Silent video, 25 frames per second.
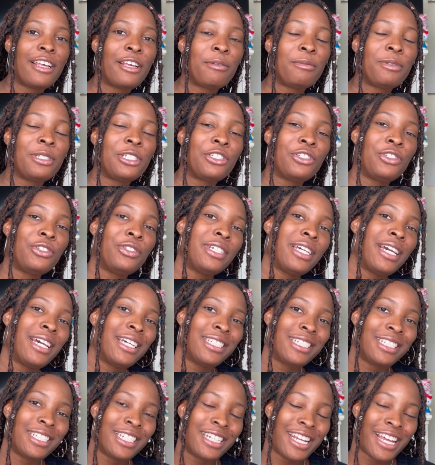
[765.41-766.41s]
I'll be seeing you
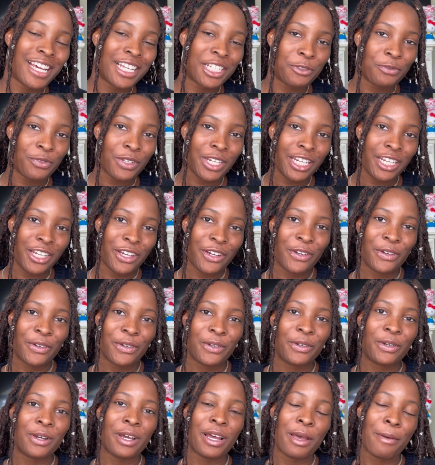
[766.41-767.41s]
guys in the next
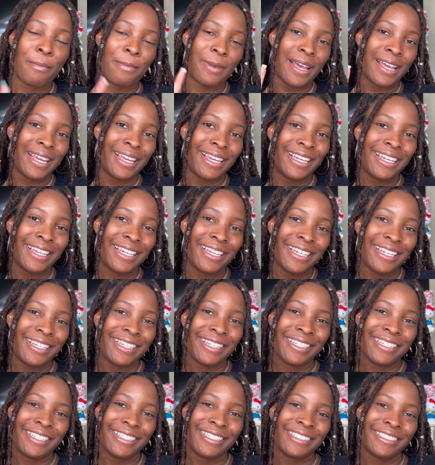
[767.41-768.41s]
video.
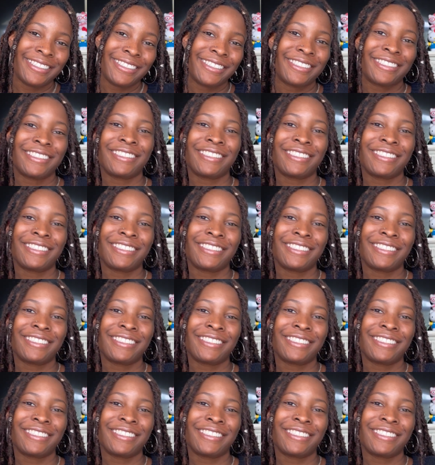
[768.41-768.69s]
Bye!